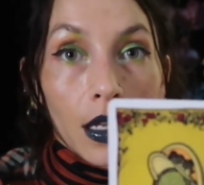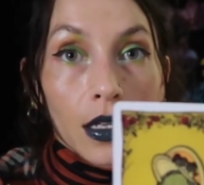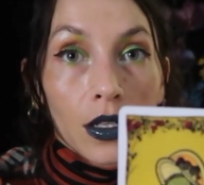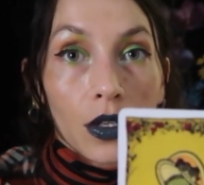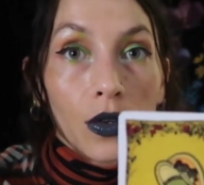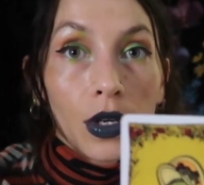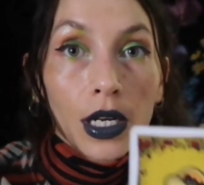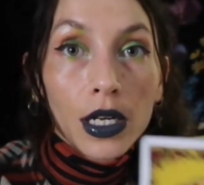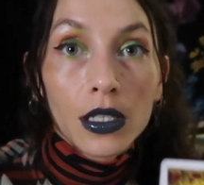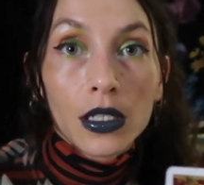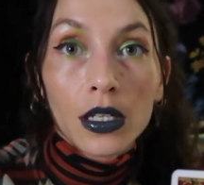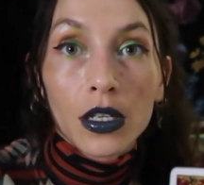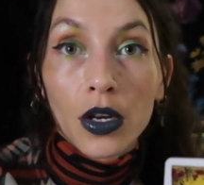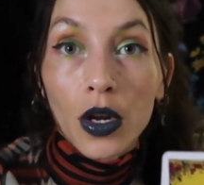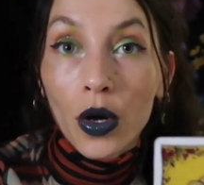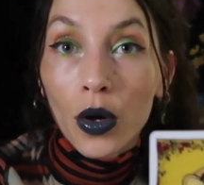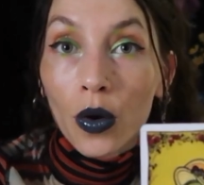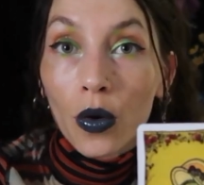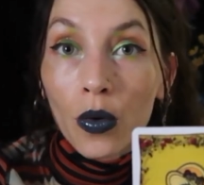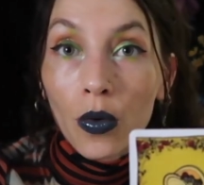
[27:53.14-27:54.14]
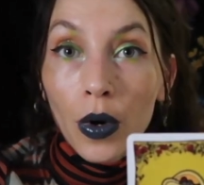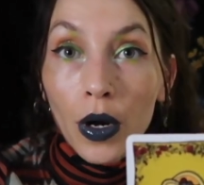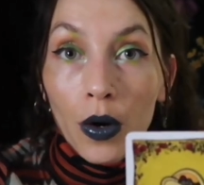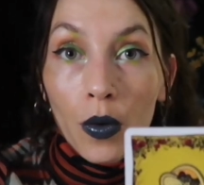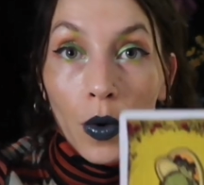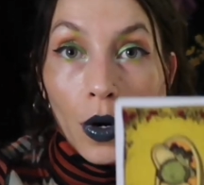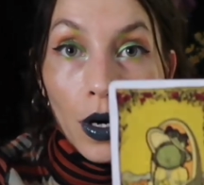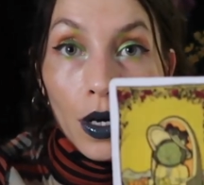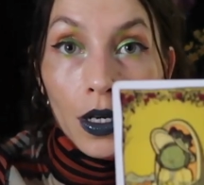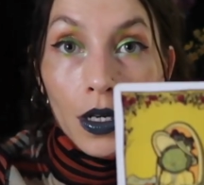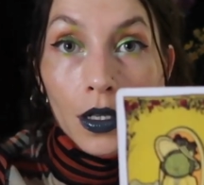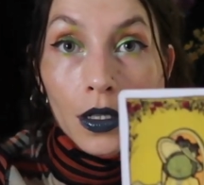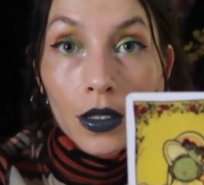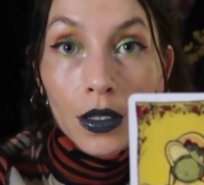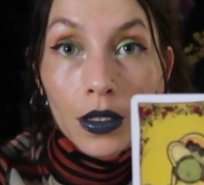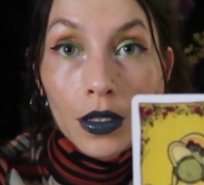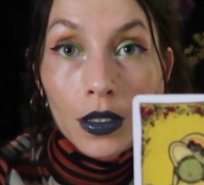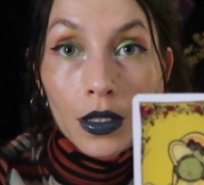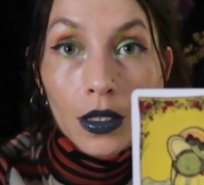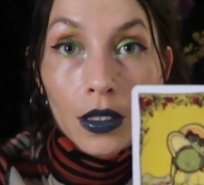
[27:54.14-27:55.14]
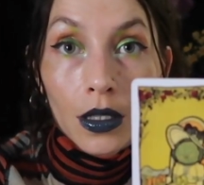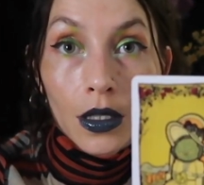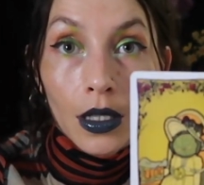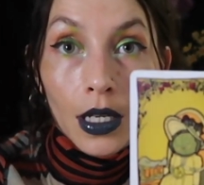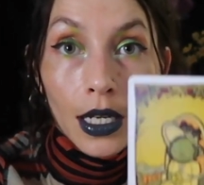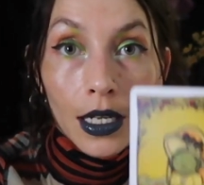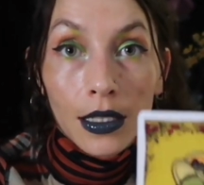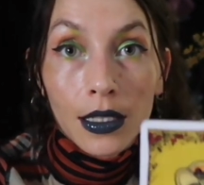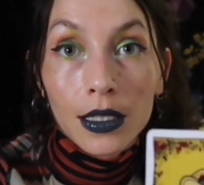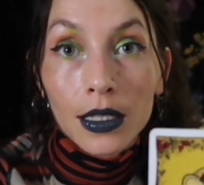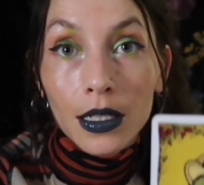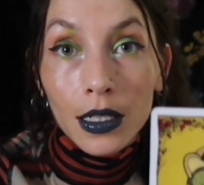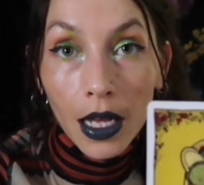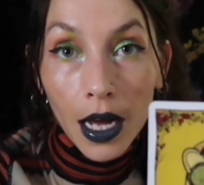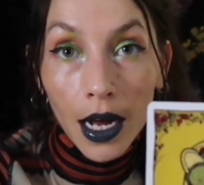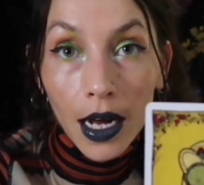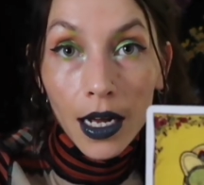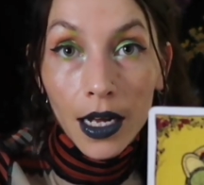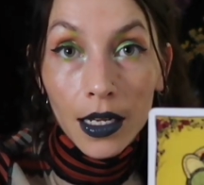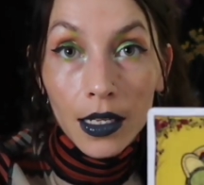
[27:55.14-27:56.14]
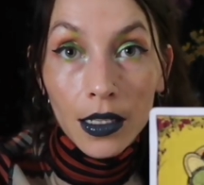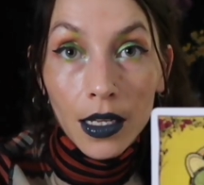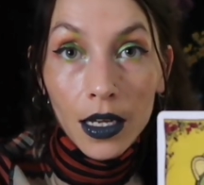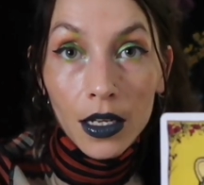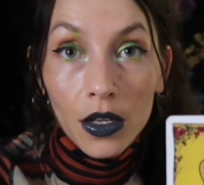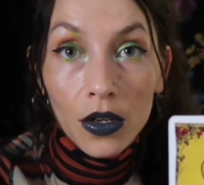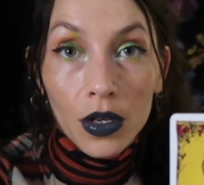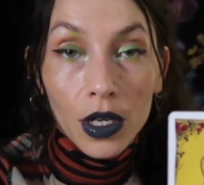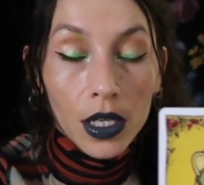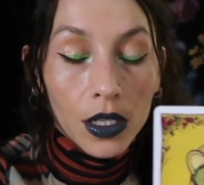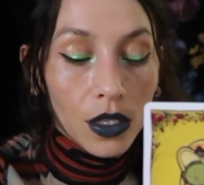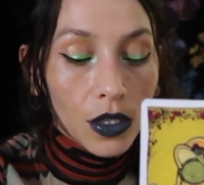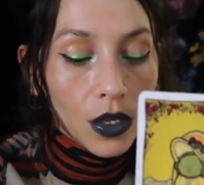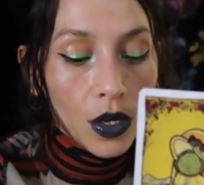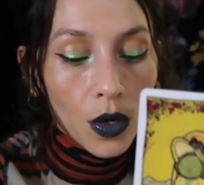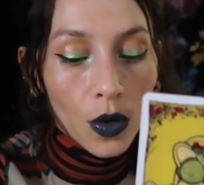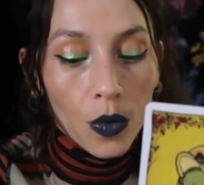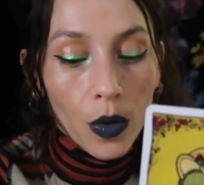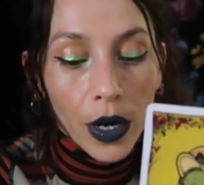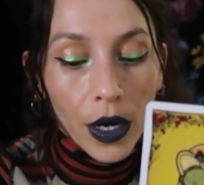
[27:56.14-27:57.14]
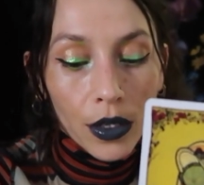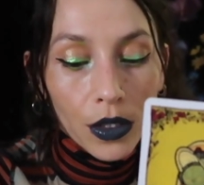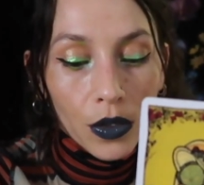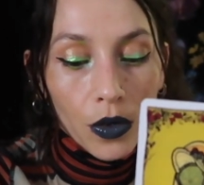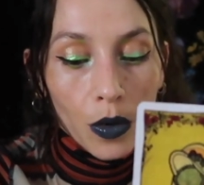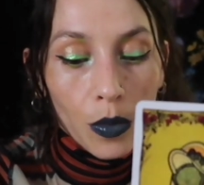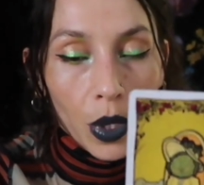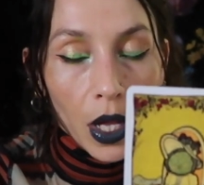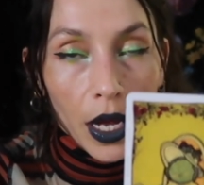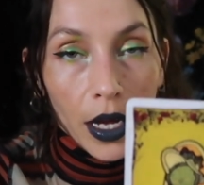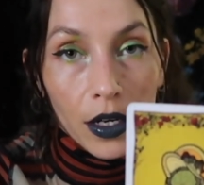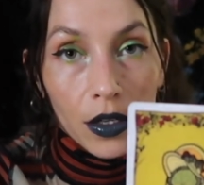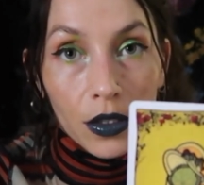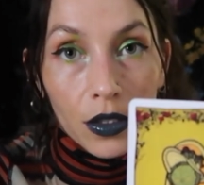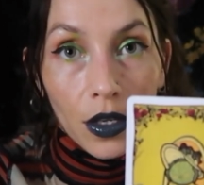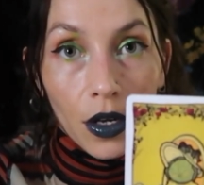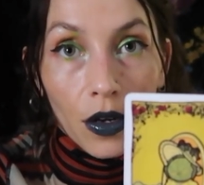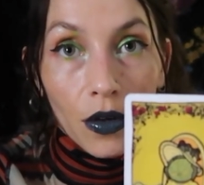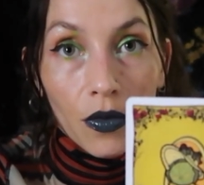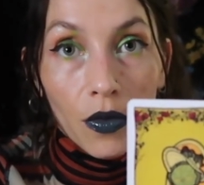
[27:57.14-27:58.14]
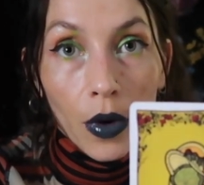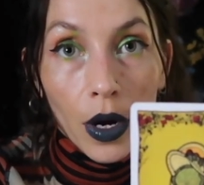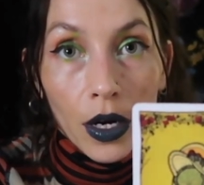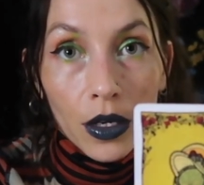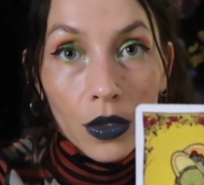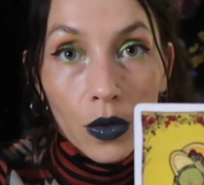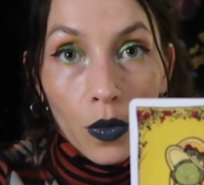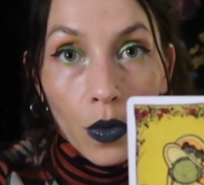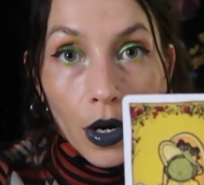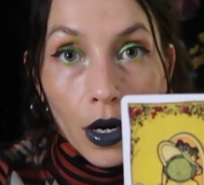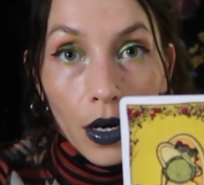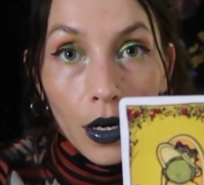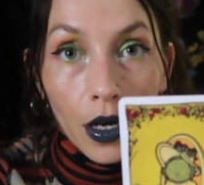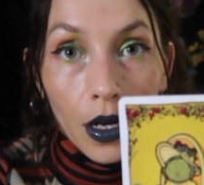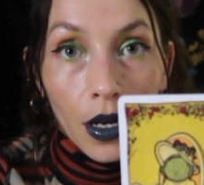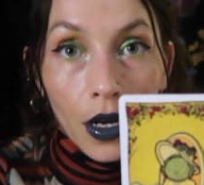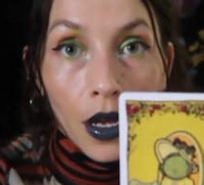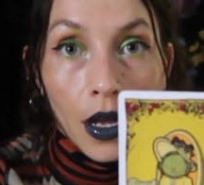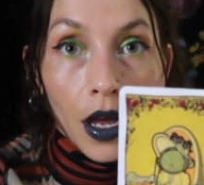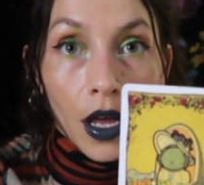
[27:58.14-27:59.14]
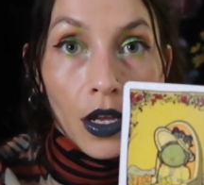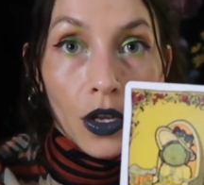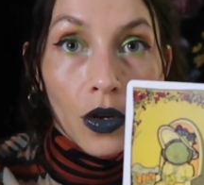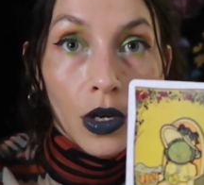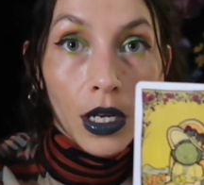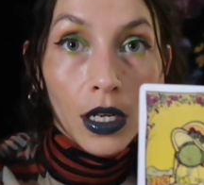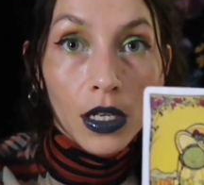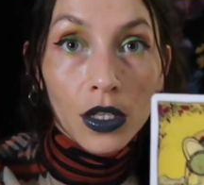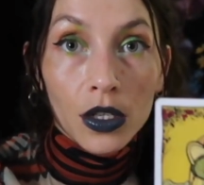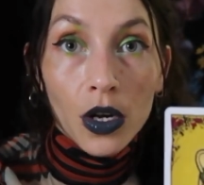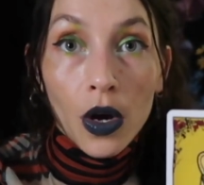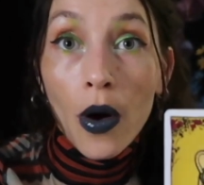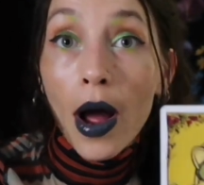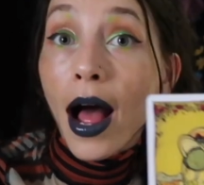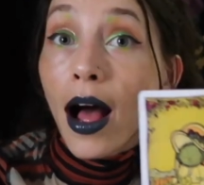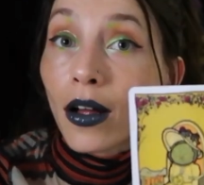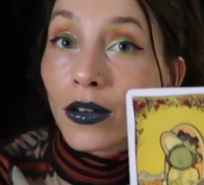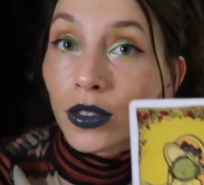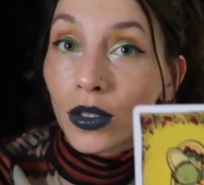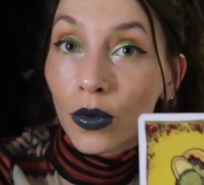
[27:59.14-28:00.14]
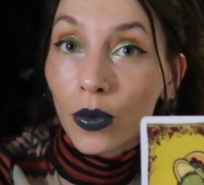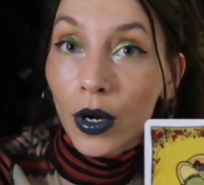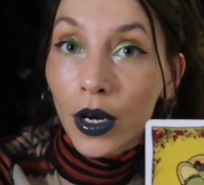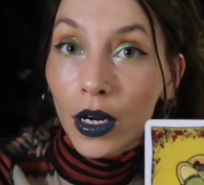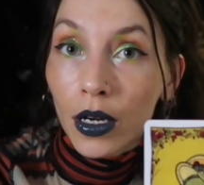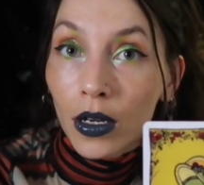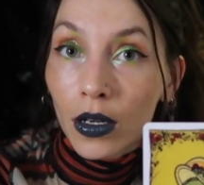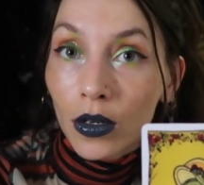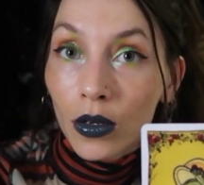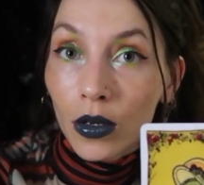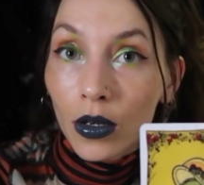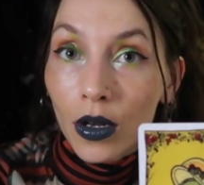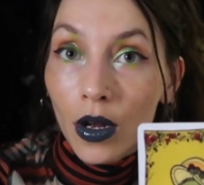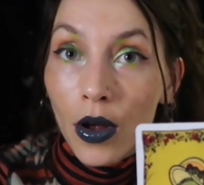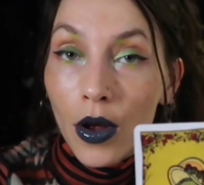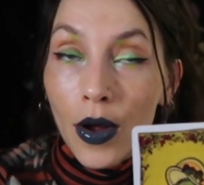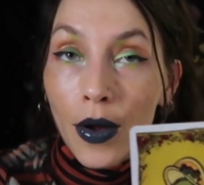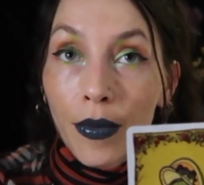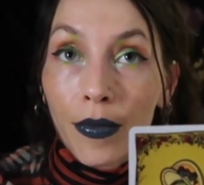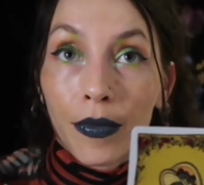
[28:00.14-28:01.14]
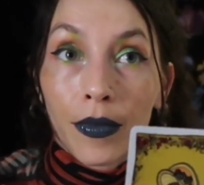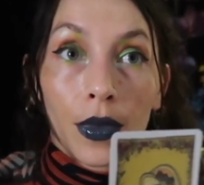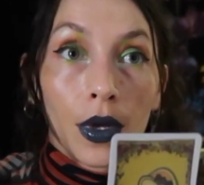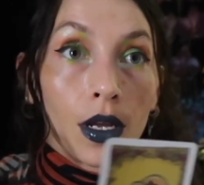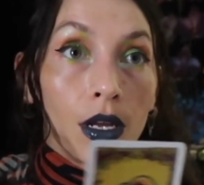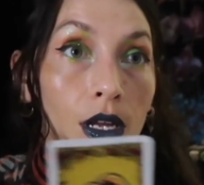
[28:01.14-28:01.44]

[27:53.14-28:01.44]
you need to know where work needs to lie. Like, you need to know where to apply yourself, where to work. You need to know how to work. You